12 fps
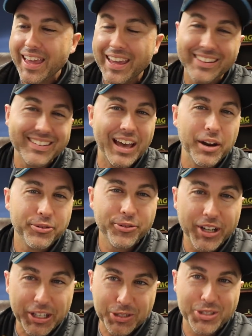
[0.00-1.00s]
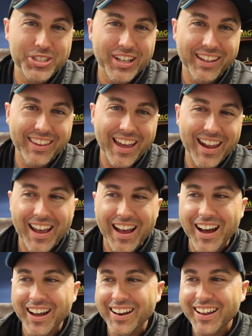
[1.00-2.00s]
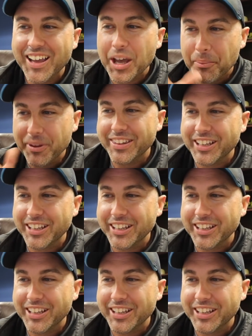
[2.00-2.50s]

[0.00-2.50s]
It's kind of funny, you should check that out. But